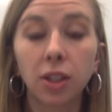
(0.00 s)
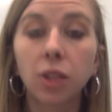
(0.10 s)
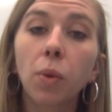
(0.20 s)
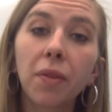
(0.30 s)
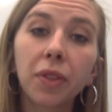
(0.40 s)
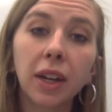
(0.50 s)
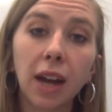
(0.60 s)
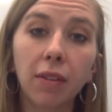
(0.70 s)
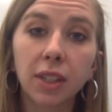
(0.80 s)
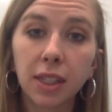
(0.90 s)
It's one thing to
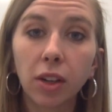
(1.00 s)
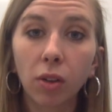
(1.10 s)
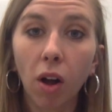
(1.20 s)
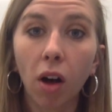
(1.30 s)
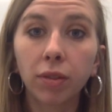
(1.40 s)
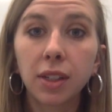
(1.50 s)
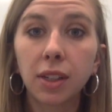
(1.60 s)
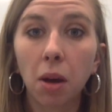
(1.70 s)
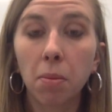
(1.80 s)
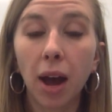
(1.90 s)
have a single office
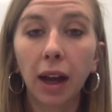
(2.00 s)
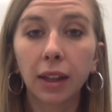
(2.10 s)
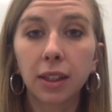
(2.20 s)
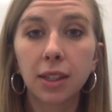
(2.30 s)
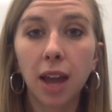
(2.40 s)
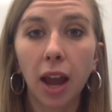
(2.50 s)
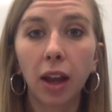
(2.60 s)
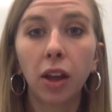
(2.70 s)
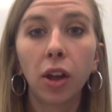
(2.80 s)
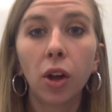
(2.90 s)
come back and
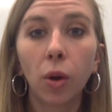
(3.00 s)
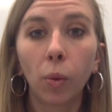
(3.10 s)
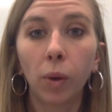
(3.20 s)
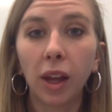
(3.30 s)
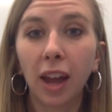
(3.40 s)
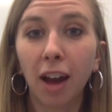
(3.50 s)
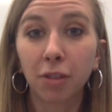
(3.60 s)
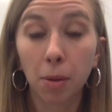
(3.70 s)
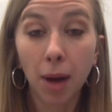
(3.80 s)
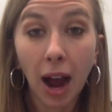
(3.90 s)
say, we have
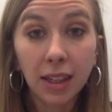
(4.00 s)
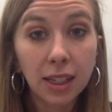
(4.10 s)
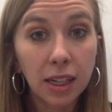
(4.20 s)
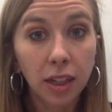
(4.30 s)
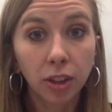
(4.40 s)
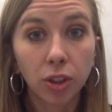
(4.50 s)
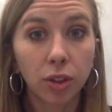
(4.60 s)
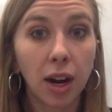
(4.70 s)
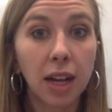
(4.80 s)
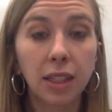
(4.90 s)
capacity
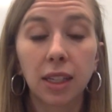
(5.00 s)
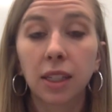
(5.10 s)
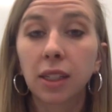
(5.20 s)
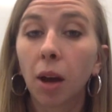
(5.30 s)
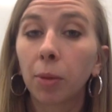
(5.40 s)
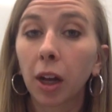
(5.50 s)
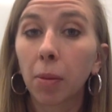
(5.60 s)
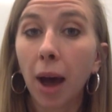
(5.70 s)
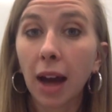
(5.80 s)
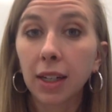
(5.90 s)
constraints, this is coming at a
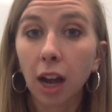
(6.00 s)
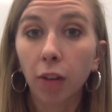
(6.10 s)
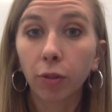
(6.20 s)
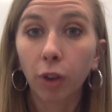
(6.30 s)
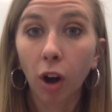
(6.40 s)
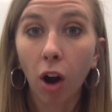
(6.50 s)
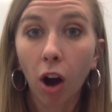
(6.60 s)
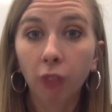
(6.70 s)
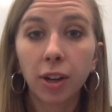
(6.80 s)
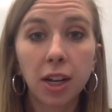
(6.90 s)
bad time for our
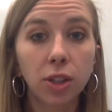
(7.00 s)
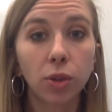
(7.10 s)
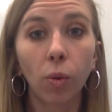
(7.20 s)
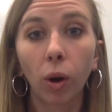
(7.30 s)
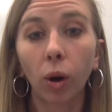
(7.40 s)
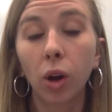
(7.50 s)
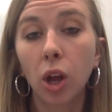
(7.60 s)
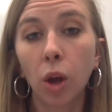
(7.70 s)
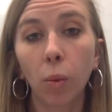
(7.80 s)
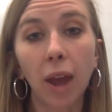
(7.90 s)
office, or
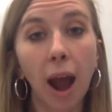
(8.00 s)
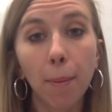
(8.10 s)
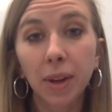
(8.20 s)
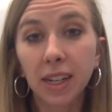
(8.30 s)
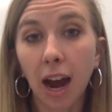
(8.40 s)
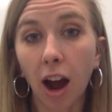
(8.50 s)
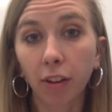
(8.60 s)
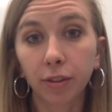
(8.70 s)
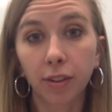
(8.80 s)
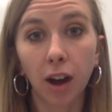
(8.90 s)
we happen to
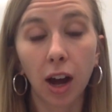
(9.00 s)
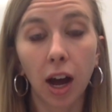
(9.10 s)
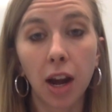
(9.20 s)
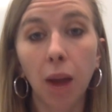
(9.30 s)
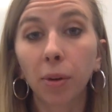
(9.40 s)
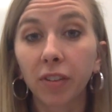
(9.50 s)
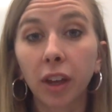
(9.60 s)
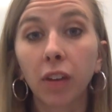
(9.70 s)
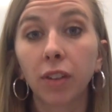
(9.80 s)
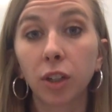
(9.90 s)
have a number of
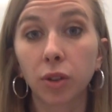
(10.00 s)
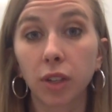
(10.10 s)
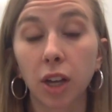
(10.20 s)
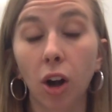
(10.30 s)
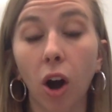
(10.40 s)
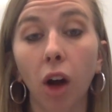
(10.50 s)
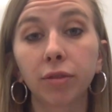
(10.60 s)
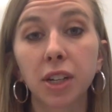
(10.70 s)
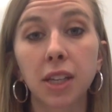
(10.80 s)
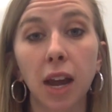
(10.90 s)
individuals in our
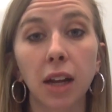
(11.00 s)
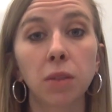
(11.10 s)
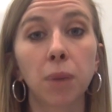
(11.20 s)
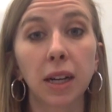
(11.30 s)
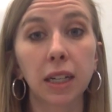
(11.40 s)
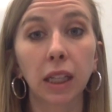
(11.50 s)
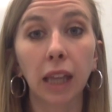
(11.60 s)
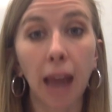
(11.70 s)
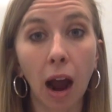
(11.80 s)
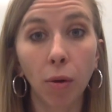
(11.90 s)
office
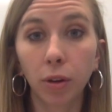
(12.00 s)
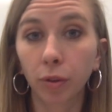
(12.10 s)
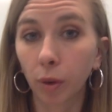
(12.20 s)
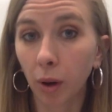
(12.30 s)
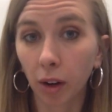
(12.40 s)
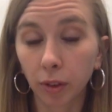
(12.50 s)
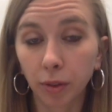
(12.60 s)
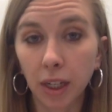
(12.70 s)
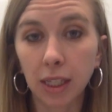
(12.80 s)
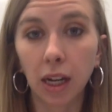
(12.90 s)
unexpectedly out for whatever
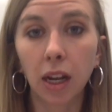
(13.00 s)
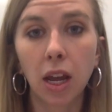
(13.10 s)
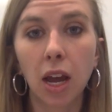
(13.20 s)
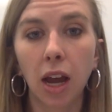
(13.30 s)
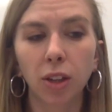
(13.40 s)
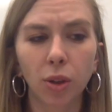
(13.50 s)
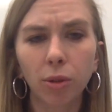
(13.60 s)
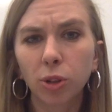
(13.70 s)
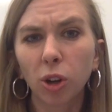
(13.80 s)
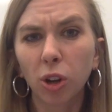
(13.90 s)
reason. And so
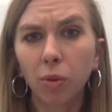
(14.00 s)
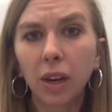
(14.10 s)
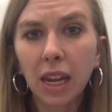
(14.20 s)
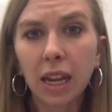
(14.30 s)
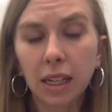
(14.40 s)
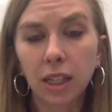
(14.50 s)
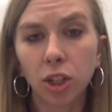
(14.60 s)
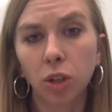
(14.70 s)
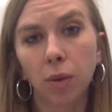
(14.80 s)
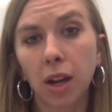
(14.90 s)
those are unique
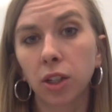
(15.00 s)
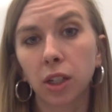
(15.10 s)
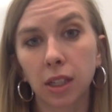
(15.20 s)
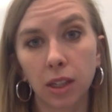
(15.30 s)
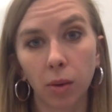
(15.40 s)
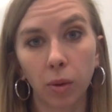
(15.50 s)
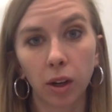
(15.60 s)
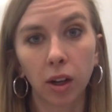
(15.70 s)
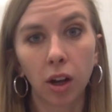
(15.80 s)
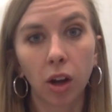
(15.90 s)
situations that
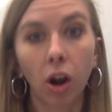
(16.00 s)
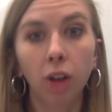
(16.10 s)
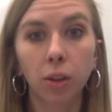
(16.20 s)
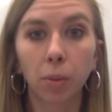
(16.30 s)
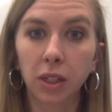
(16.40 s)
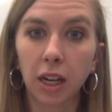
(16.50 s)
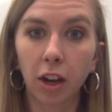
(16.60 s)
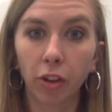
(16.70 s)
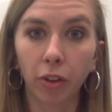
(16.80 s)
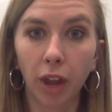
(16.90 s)
would cause a
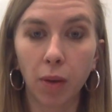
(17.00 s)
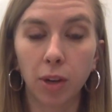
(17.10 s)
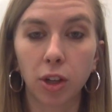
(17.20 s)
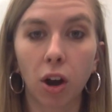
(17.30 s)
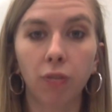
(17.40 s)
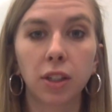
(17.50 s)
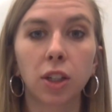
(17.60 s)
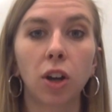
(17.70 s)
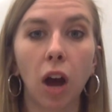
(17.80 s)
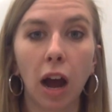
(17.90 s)
particular language office
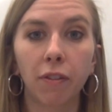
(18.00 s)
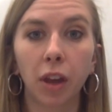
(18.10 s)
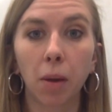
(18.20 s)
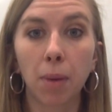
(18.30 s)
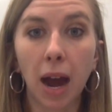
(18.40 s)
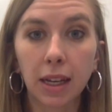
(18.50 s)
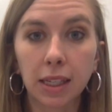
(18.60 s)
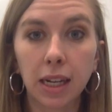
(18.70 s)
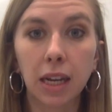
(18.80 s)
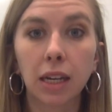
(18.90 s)
to not have the
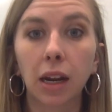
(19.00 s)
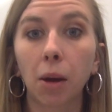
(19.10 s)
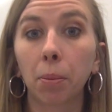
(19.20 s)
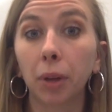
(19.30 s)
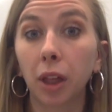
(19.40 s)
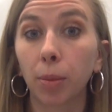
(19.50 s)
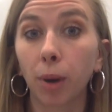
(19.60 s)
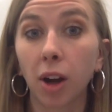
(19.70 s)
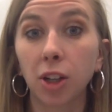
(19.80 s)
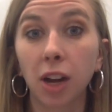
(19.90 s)
capacity to complete the
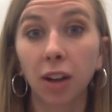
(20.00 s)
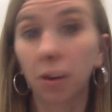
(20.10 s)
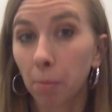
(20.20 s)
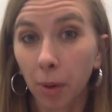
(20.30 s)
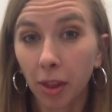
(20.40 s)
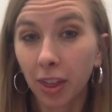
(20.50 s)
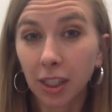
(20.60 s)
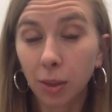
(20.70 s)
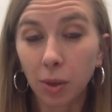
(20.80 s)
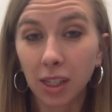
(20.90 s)
project. But
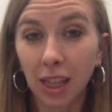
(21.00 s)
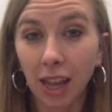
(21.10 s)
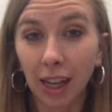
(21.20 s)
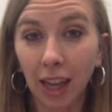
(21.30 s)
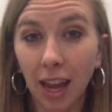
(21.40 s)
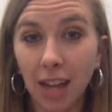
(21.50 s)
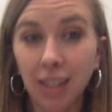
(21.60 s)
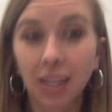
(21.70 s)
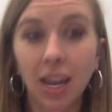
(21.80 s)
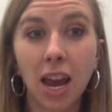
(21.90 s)
this wasn't that
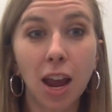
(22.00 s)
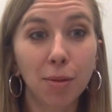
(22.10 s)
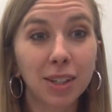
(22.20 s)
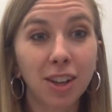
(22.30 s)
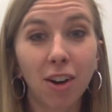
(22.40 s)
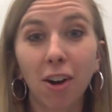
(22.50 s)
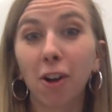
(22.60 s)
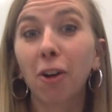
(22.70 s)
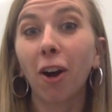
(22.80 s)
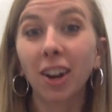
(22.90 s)
case. It was
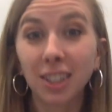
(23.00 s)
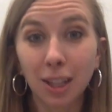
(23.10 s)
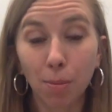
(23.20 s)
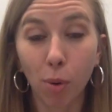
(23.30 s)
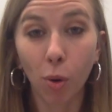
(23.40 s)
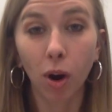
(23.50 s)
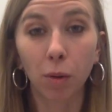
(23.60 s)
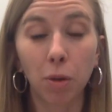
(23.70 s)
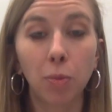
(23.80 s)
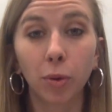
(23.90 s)
across the
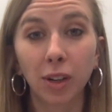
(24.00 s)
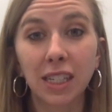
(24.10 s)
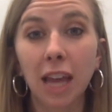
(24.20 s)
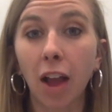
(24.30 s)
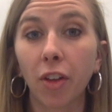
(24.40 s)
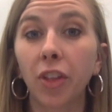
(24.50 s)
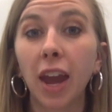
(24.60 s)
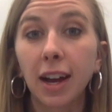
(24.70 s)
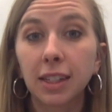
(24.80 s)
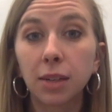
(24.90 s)
board. People were saying that
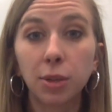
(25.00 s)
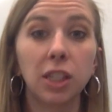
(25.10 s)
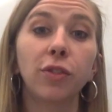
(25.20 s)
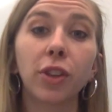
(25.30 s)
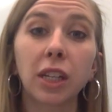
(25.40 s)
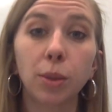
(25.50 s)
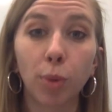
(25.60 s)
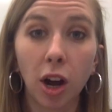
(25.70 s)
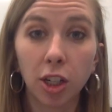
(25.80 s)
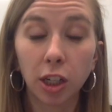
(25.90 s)
the estimates for this
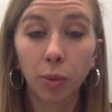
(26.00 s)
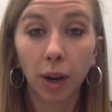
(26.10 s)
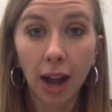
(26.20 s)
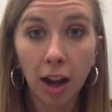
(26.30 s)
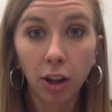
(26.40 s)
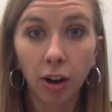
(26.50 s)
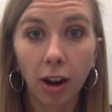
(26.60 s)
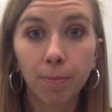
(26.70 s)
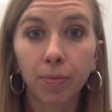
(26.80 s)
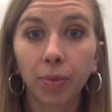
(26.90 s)
project were inaccurate.